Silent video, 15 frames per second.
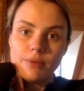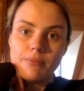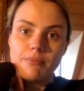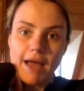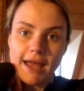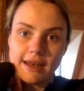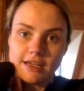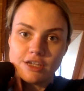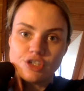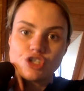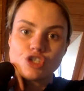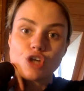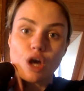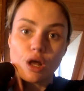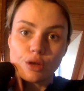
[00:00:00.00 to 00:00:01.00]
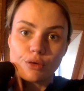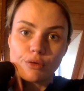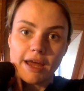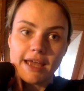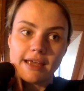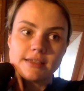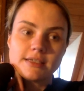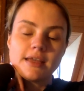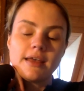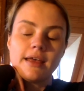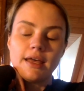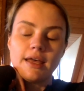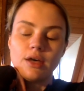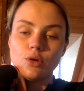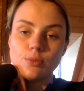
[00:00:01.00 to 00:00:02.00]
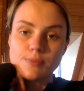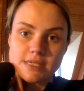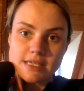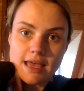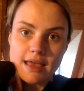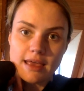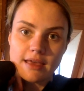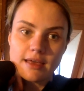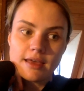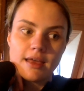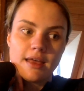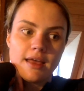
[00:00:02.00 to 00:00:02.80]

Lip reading: manage, tolerate, help seek,